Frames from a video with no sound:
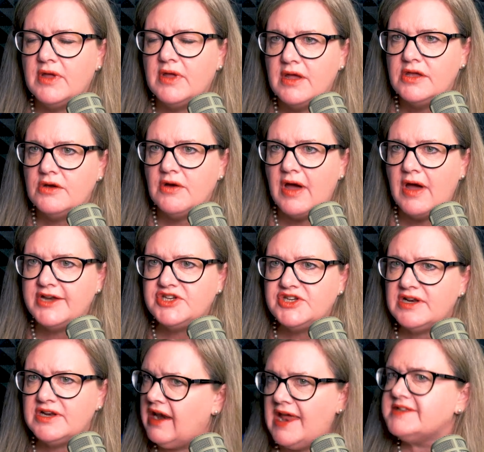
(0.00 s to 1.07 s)
You're actually in a
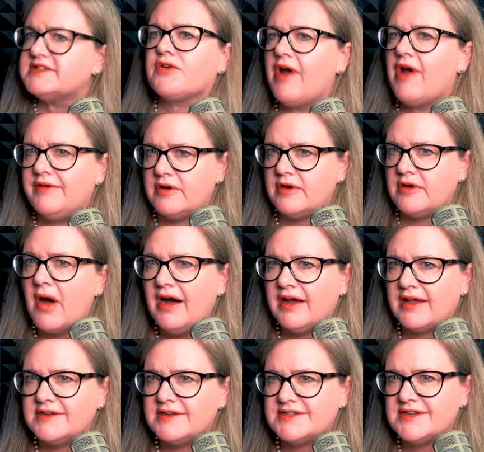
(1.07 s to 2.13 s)
less crowded
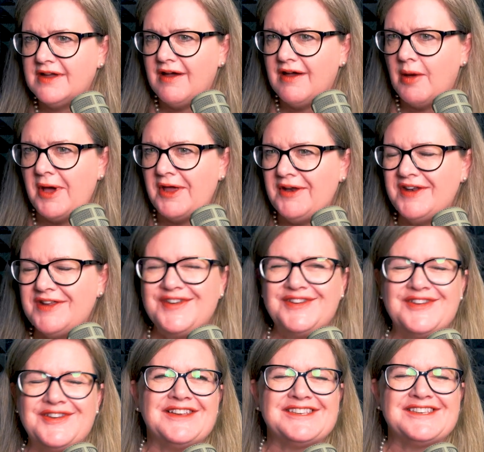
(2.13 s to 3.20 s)
market. I mean, I don't know if you
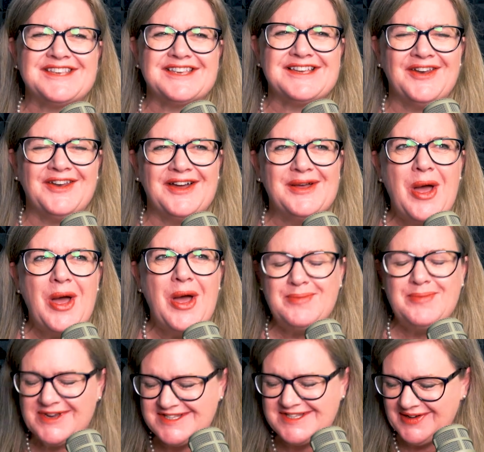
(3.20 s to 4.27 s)
notice is that on a, a
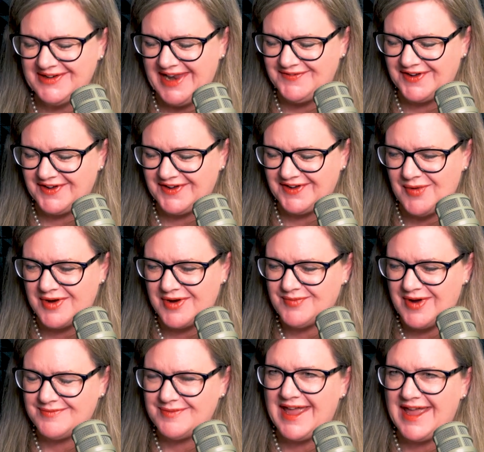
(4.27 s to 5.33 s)
personal level, you know, when when we
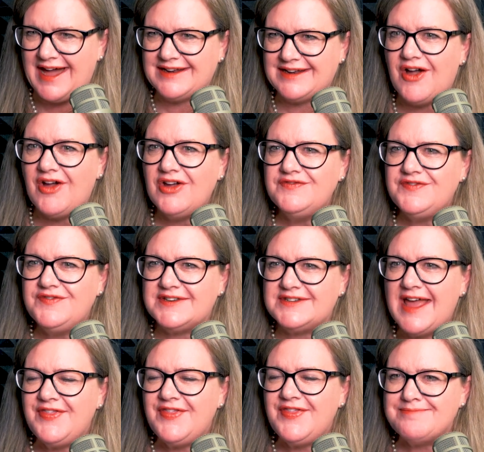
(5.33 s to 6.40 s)
had COVID,
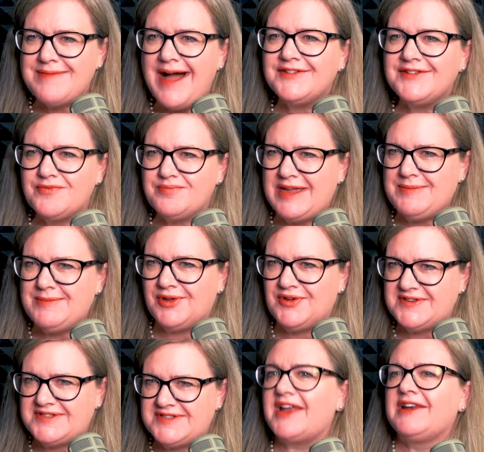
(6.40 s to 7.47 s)
the amount of people who
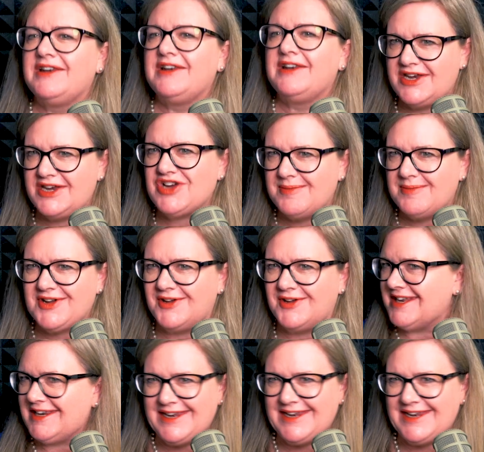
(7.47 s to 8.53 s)
suddenly jumped onto
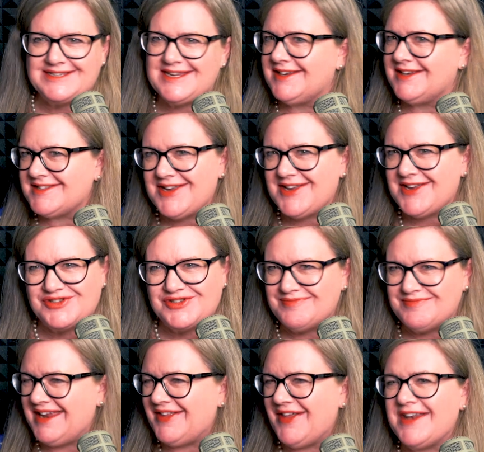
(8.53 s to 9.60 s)
LinkedIn and social media
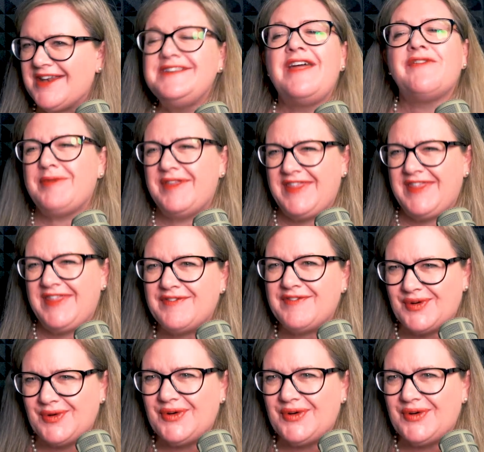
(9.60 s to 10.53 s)
that had never been there before,